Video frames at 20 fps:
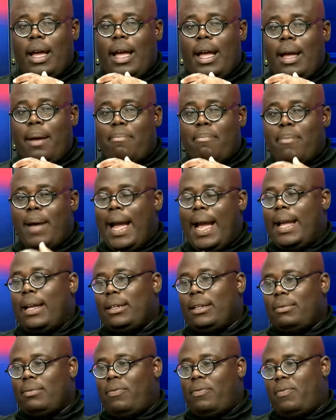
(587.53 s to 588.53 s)

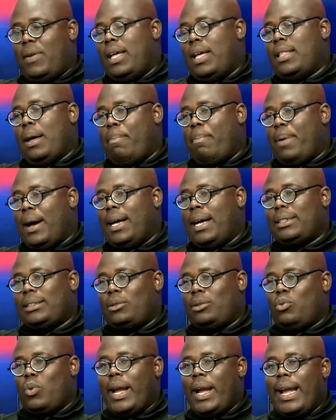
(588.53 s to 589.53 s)
my father
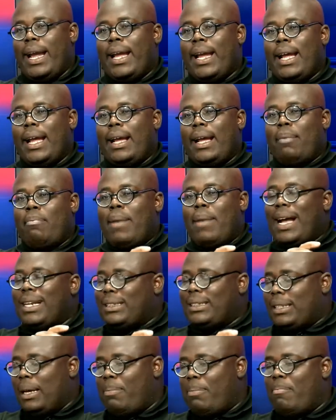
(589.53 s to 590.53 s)
passed away. My
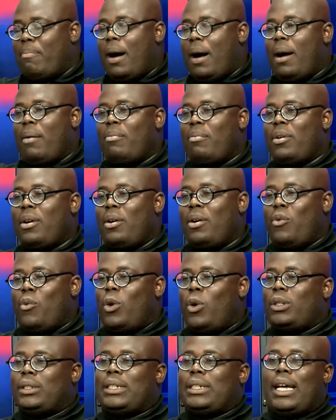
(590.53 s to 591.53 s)
stepmom
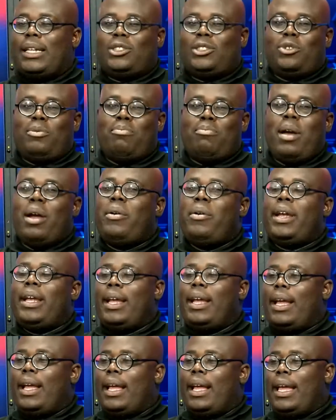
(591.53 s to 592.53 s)
wants us to
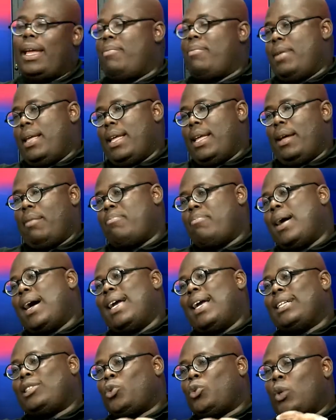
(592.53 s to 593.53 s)
bury him here.
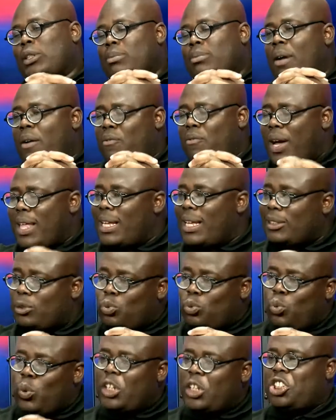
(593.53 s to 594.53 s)
But it was my
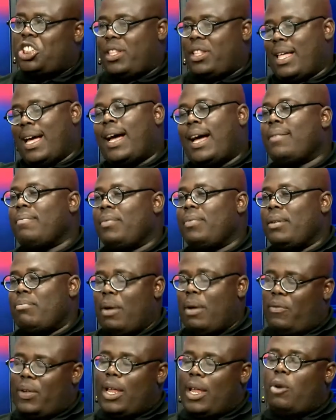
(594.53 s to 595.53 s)
father's wish that
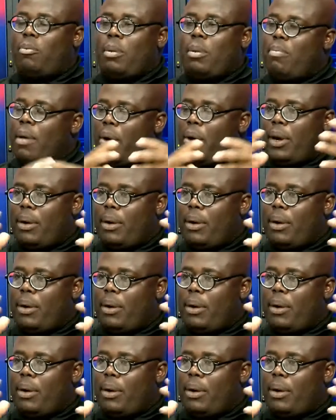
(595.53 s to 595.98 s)
my father would be